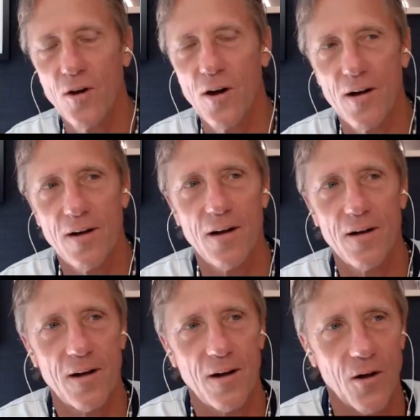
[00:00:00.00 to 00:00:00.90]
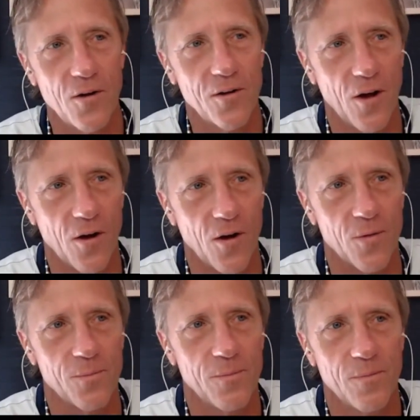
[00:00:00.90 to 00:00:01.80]
in your own
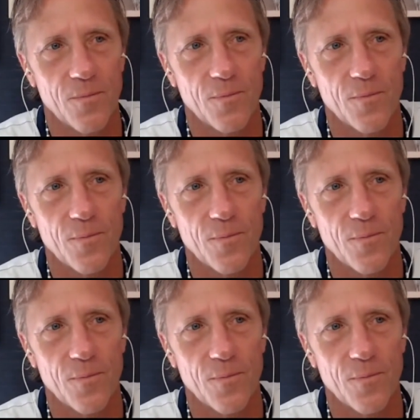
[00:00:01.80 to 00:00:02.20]
home.